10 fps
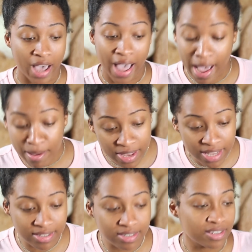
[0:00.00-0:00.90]

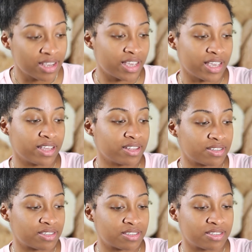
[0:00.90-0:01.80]
habits.
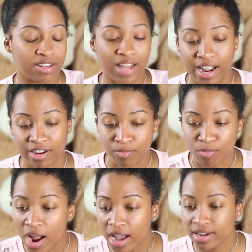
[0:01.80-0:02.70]
It's the lack
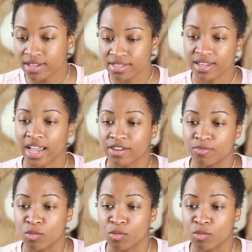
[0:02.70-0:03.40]
of products, the lack of